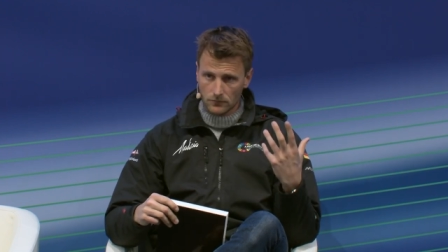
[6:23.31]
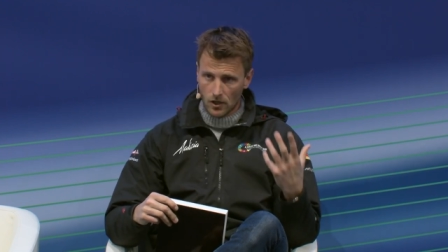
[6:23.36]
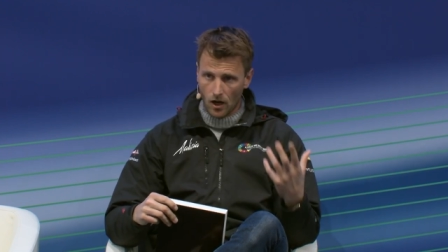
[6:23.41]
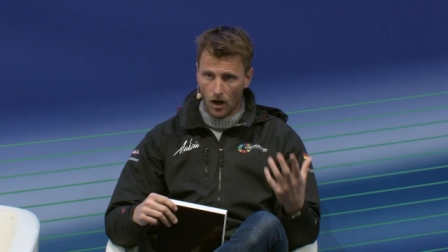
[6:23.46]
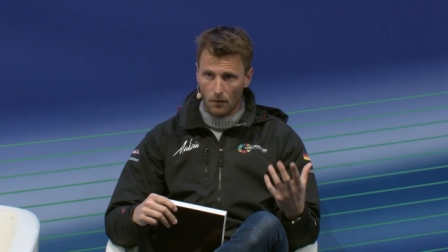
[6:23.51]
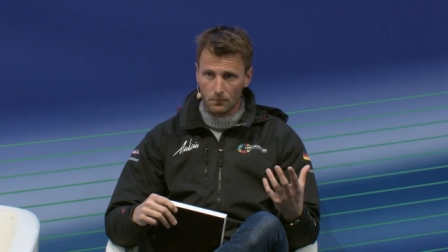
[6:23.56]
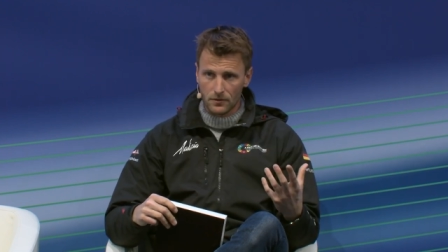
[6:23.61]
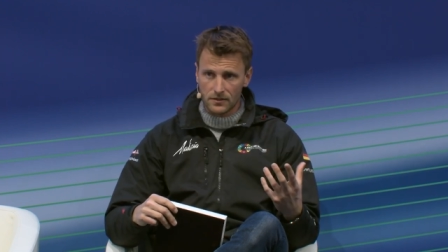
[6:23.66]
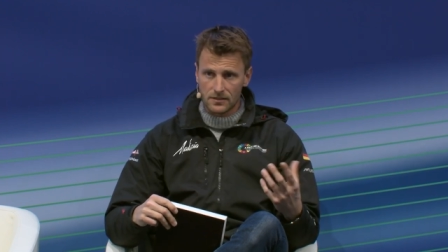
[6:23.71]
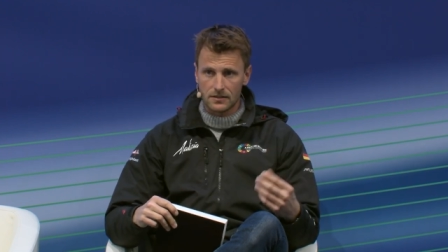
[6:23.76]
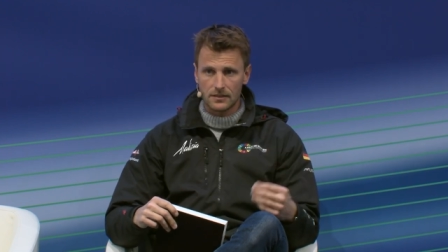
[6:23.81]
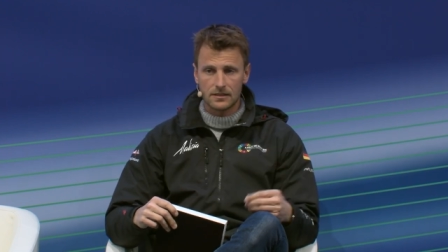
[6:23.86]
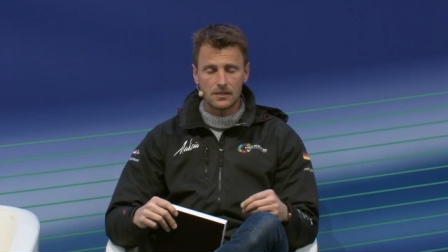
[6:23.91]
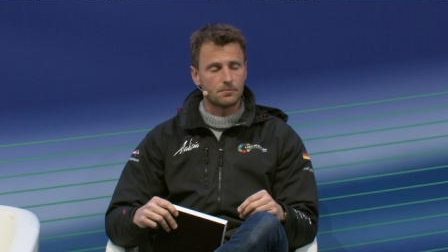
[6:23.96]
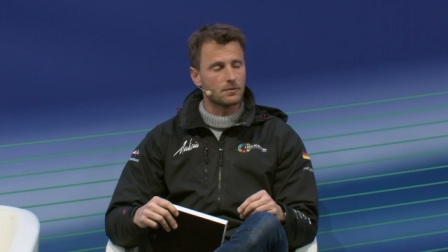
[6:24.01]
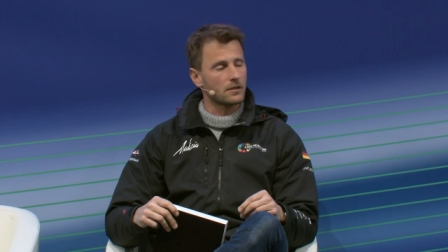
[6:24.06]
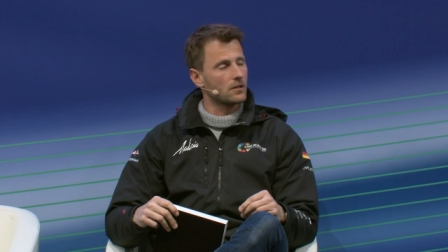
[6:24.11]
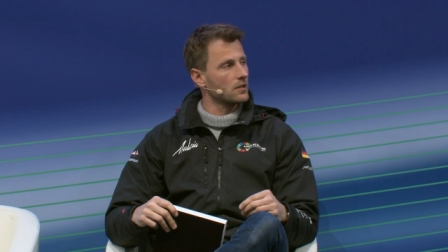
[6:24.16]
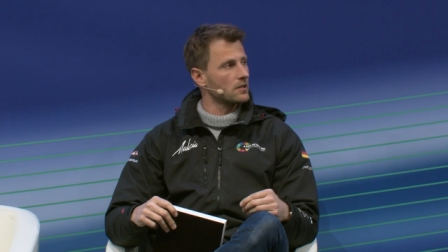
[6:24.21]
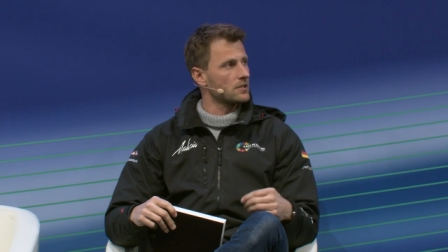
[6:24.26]
composites
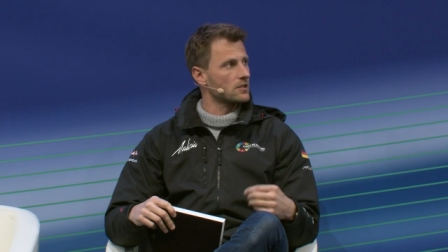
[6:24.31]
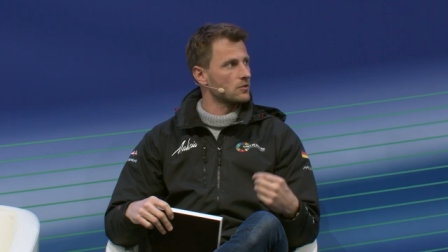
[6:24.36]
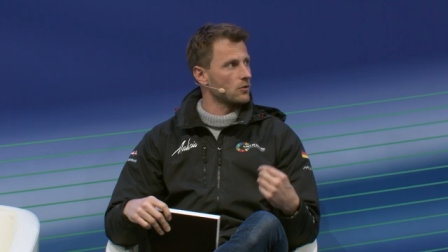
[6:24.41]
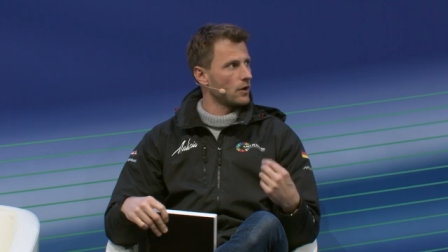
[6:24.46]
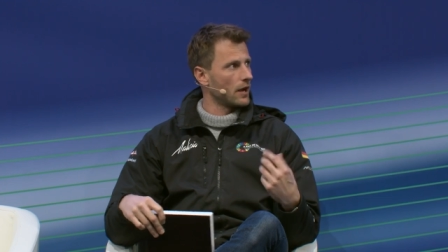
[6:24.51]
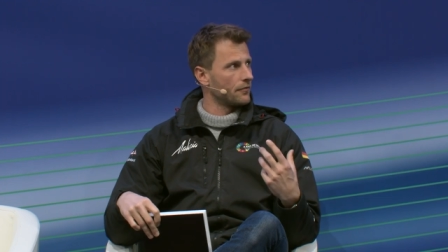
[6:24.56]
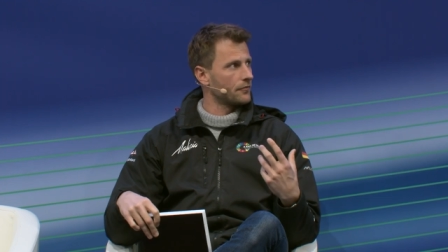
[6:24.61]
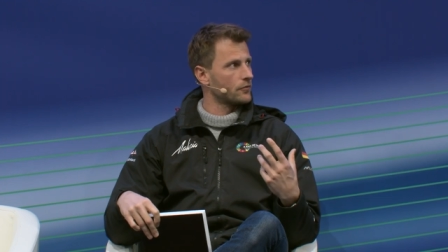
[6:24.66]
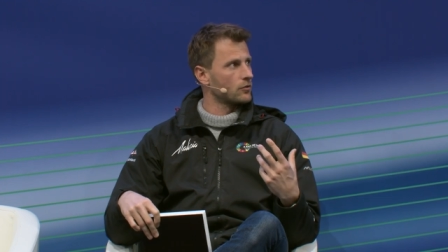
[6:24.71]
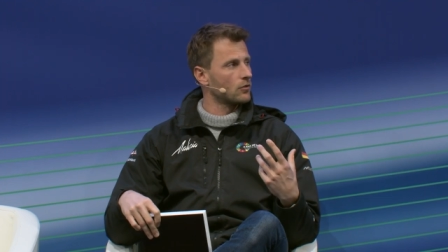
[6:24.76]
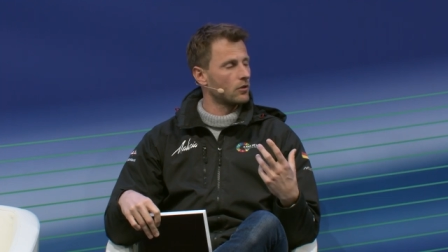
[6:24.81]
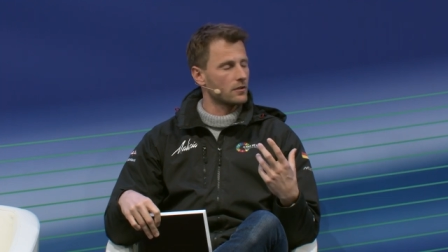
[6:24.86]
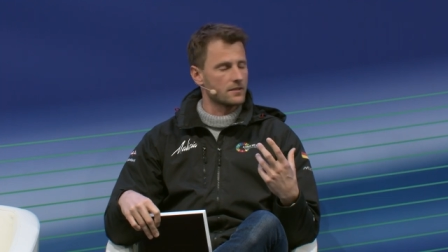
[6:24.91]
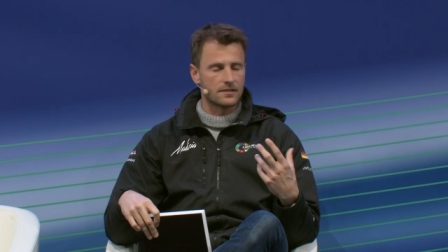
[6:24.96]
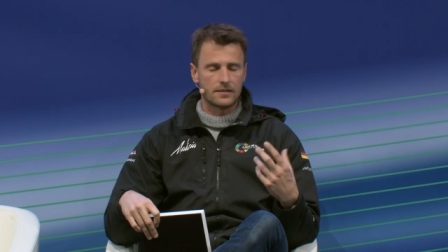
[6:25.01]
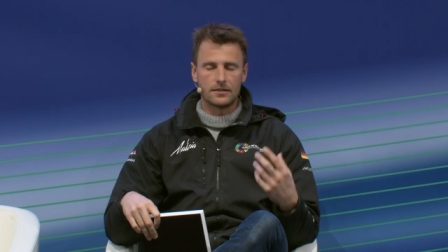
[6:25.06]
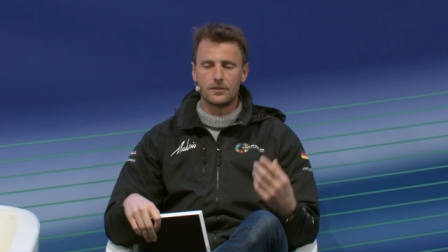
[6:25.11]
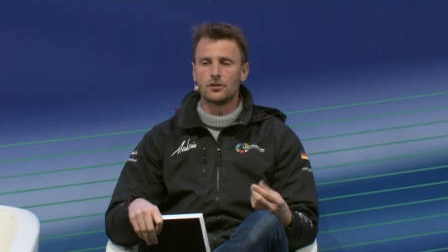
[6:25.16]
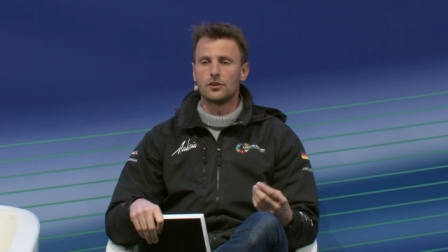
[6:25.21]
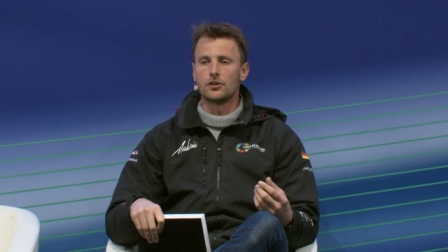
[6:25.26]
because you have to
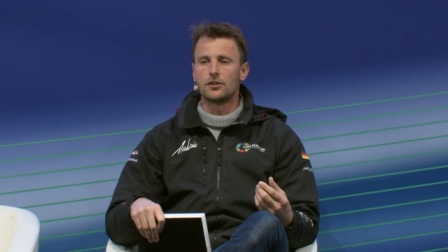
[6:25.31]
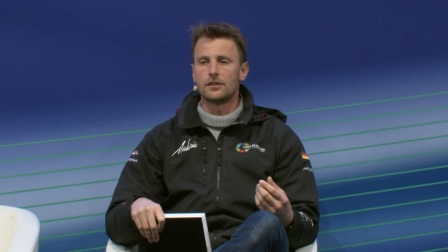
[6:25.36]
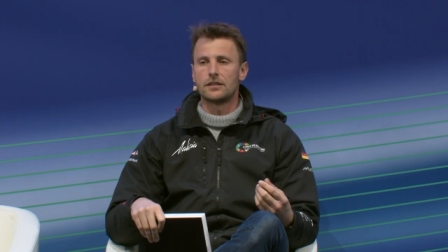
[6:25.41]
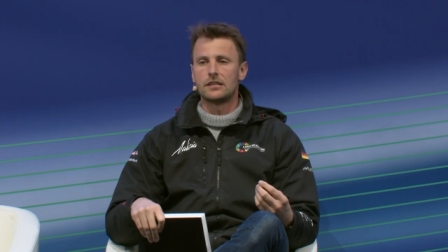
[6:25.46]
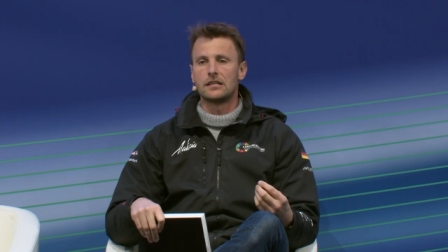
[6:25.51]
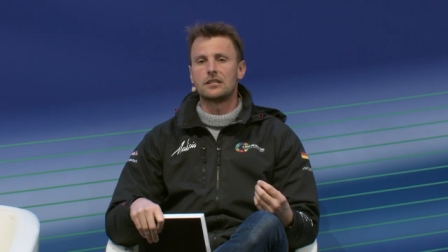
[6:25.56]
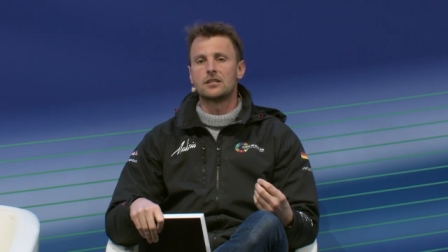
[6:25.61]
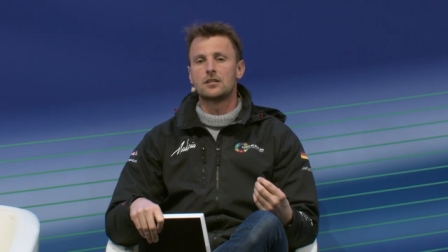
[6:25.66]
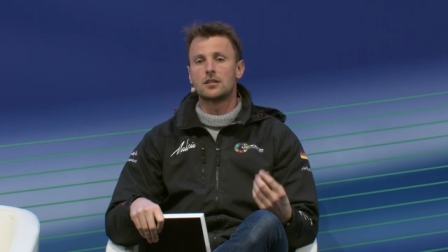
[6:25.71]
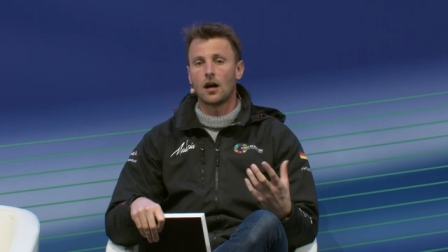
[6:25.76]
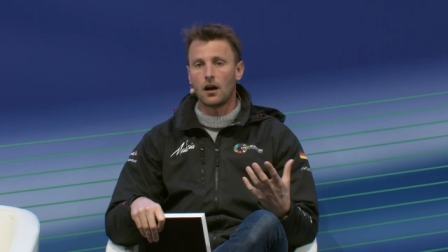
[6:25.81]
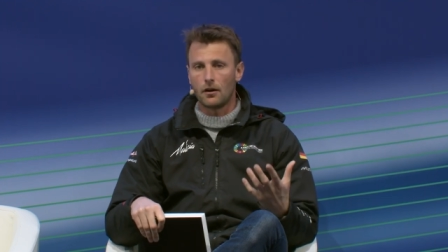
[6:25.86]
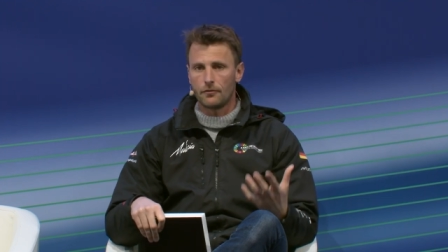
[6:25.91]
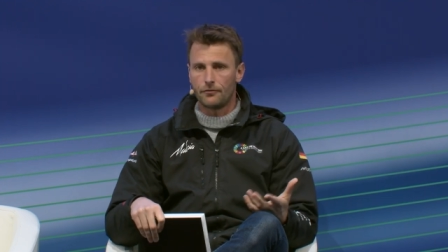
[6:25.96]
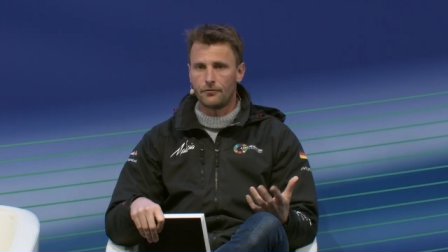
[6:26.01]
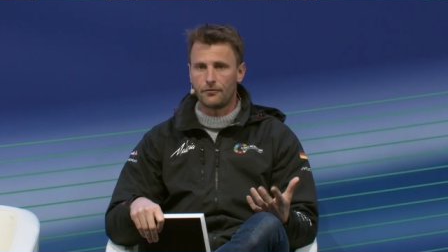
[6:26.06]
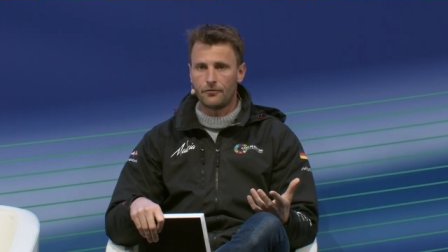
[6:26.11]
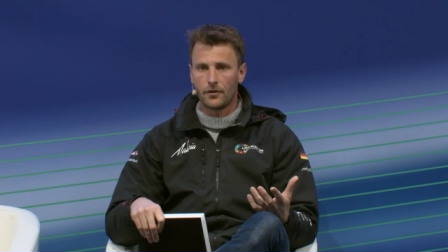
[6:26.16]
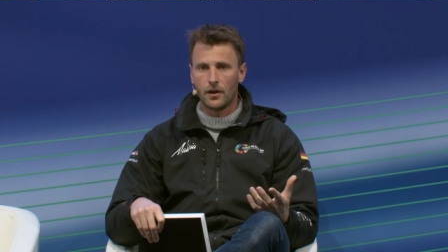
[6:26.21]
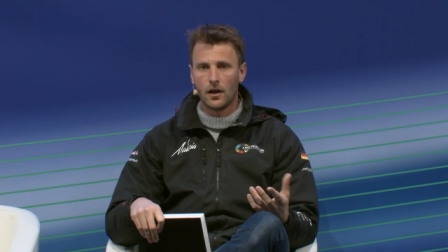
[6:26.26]
consider the
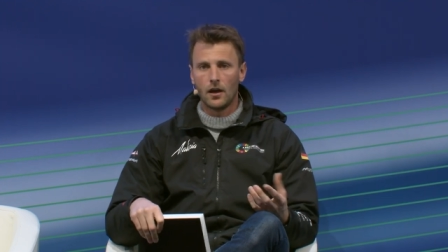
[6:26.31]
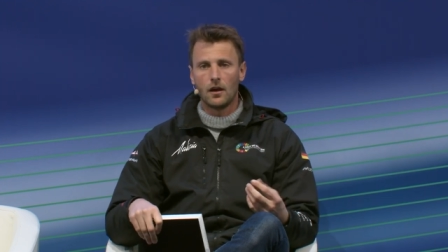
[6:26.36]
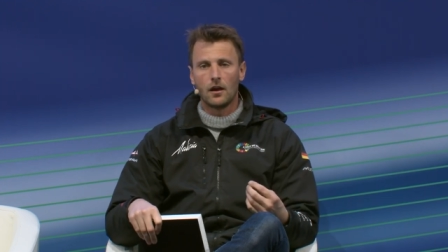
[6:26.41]
tough